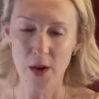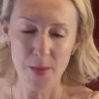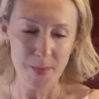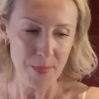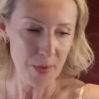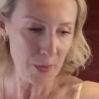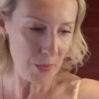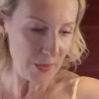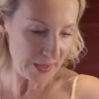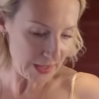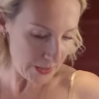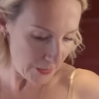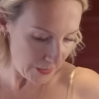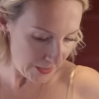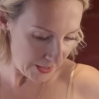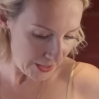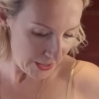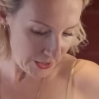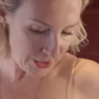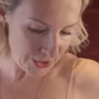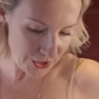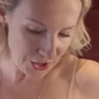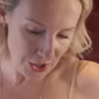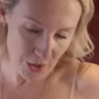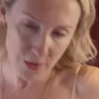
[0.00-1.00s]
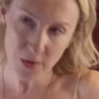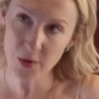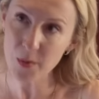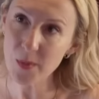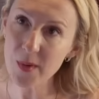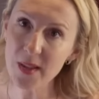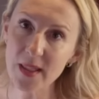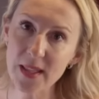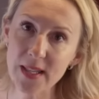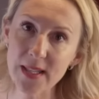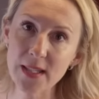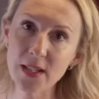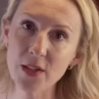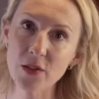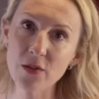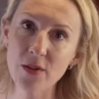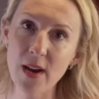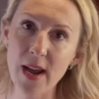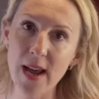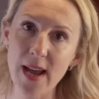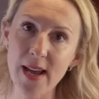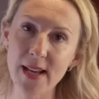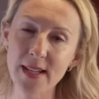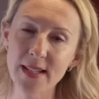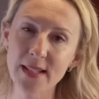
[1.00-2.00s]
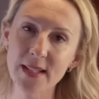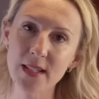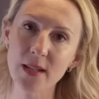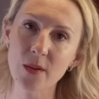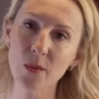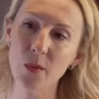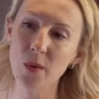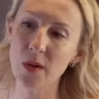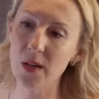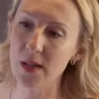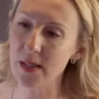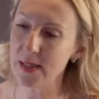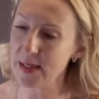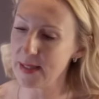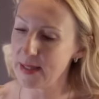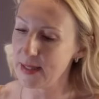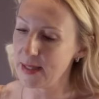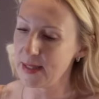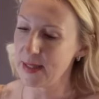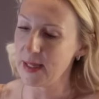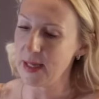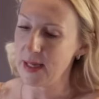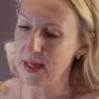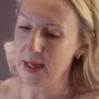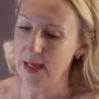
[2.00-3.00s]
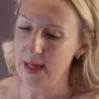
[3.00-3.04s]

But what I wanted to show you with this dress was,